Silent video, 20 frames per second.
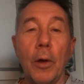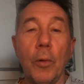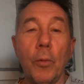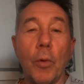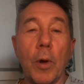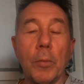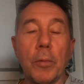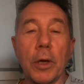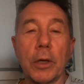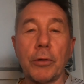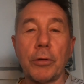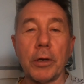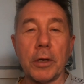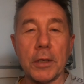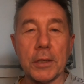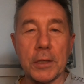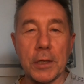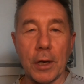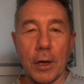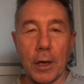When we're
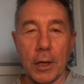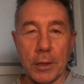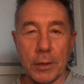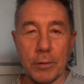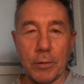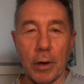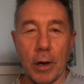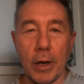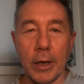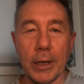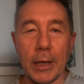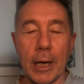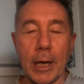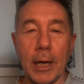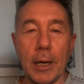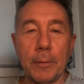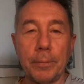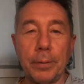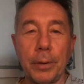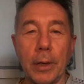criticised growing
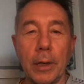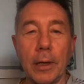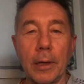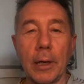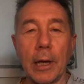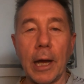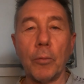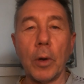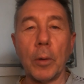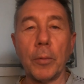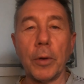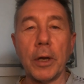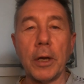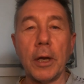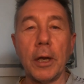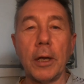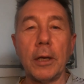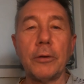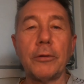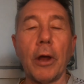up, when
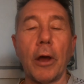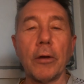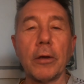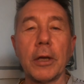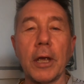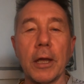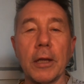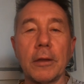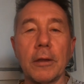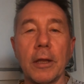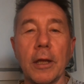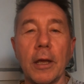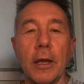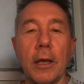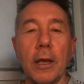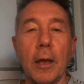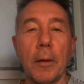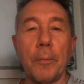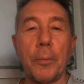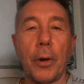we don't get
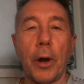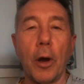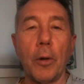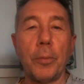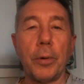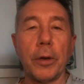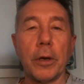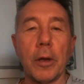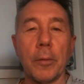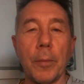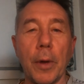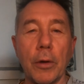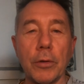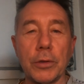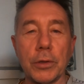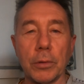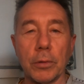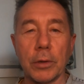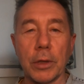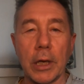the appropriate
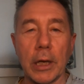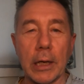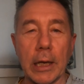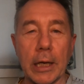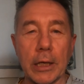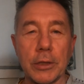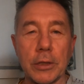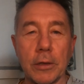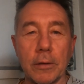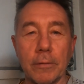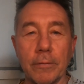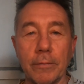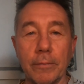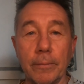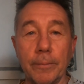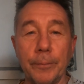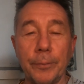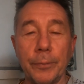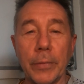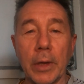emotional
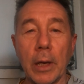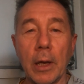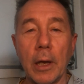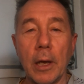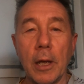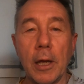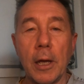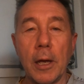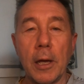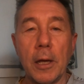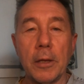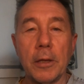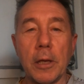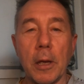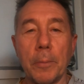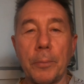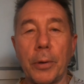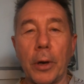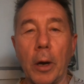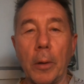connection, the
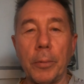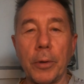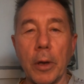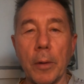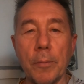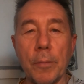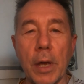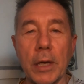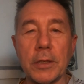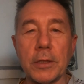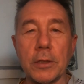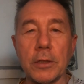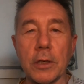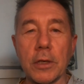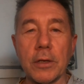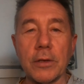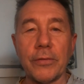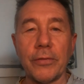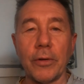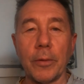appropriate
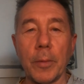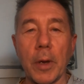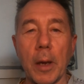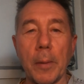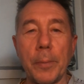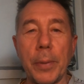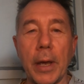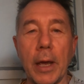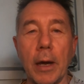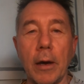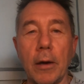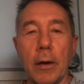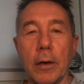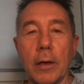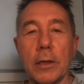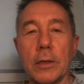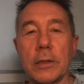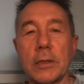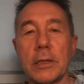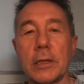messages from our
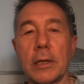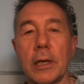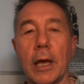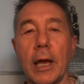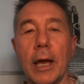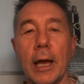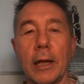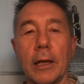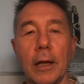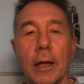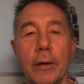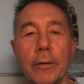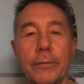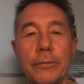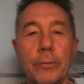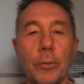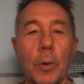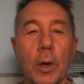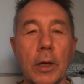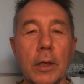parents, our
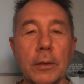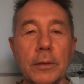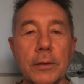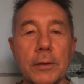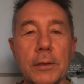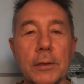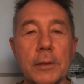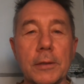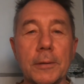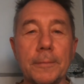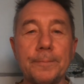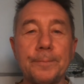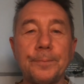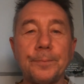loved ones,